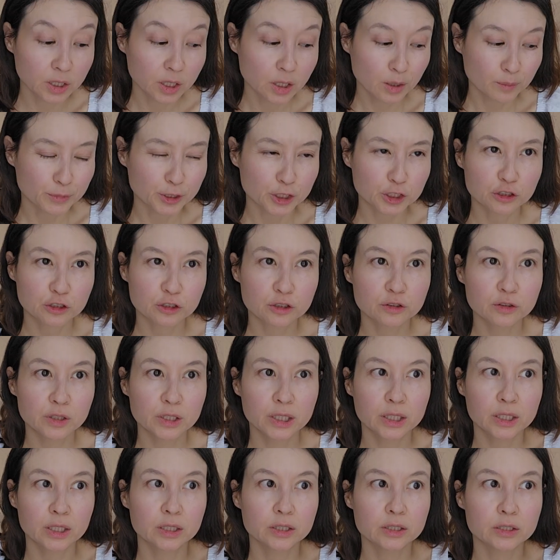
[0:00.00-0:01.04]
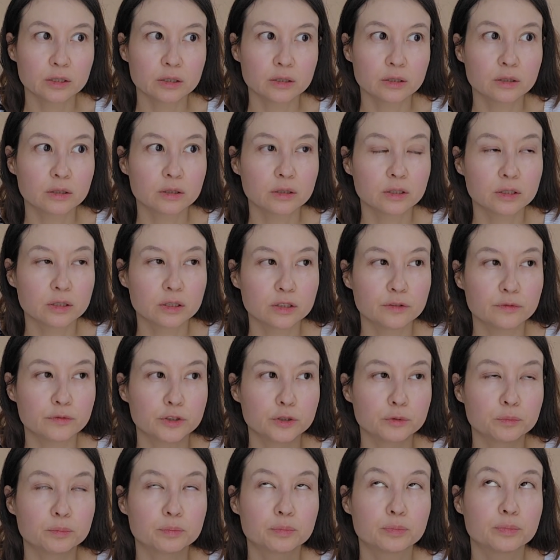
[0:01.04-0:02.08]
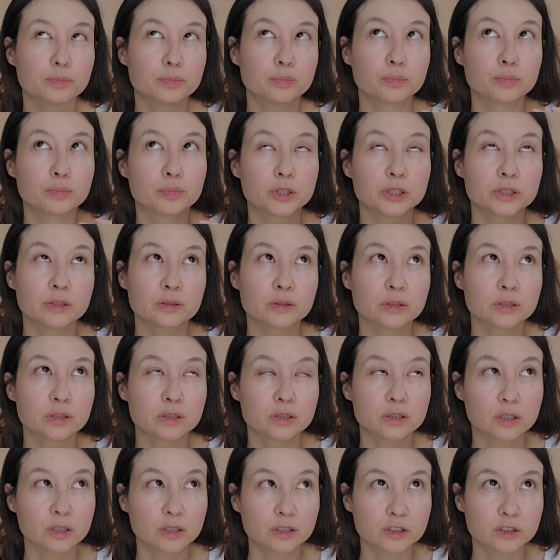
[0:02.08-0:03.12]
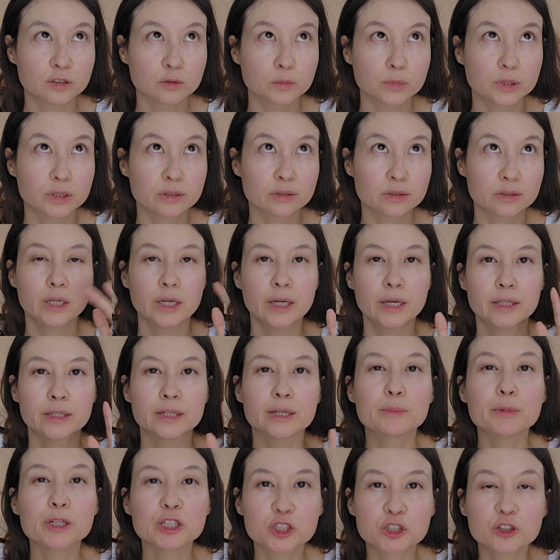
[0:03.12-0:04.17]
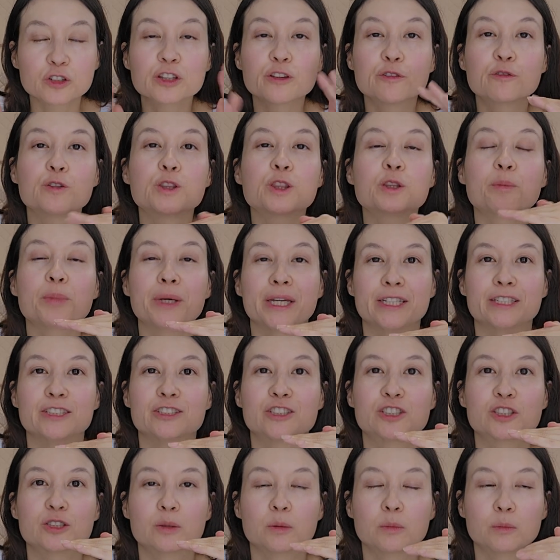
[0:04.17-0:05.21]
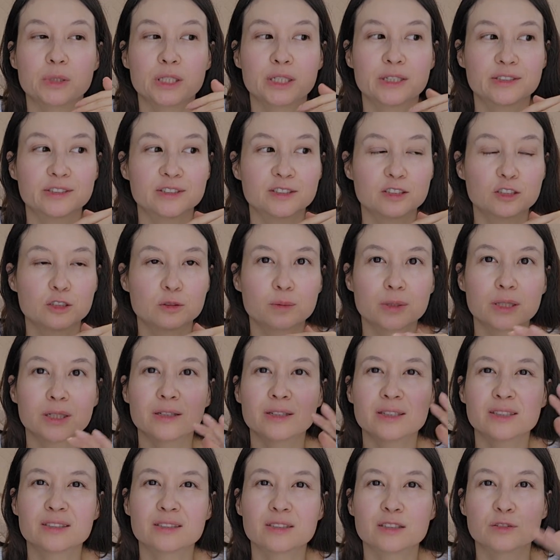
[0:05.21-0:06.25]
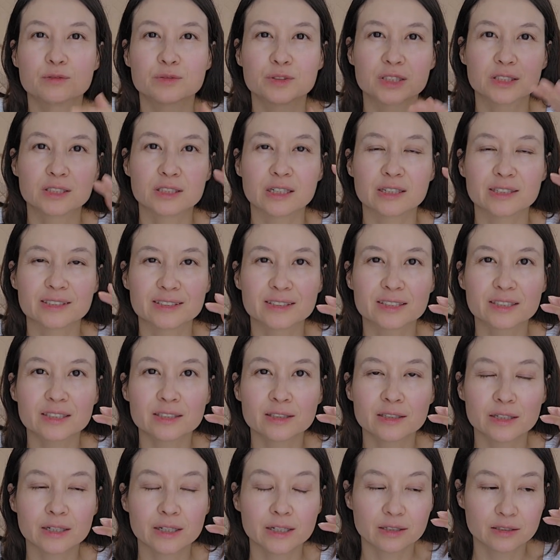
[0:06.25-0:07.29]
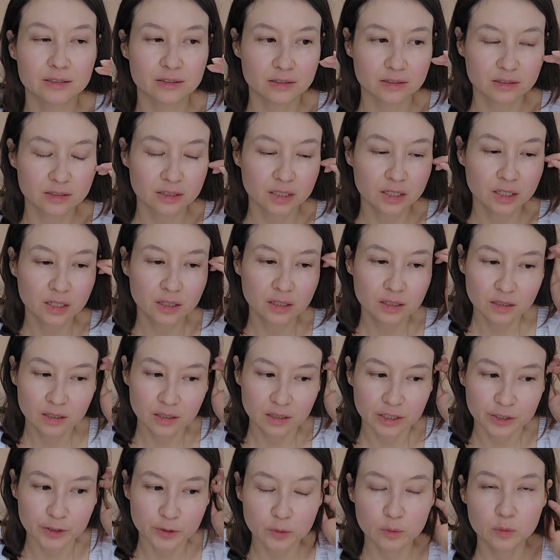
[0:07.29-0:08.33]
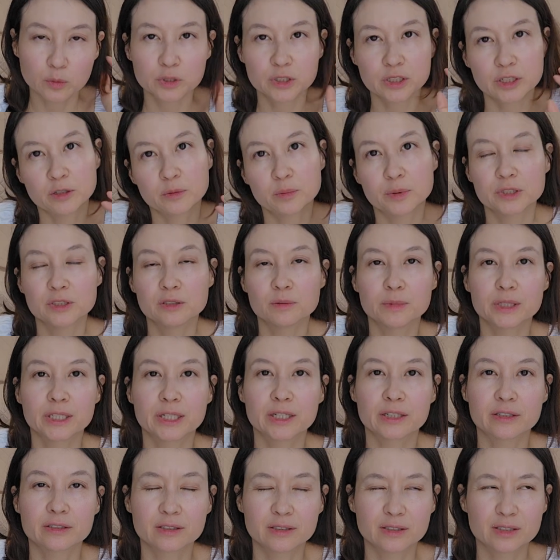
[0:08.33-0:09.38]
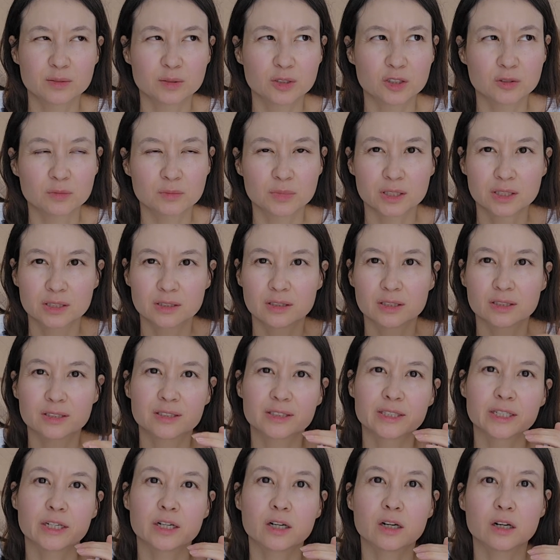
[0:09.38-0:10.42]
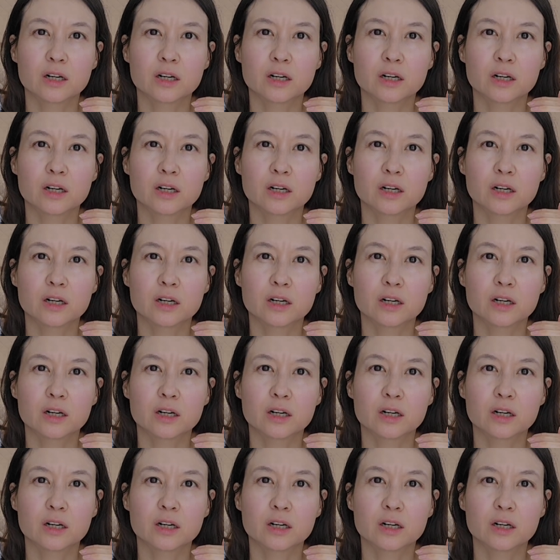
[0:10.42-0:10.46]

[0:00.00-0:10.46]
Make sure that if you print these documents, make sure they fit the page, because Japan has different sizing, and I know when we try to print them in Canada, sometimes things get cut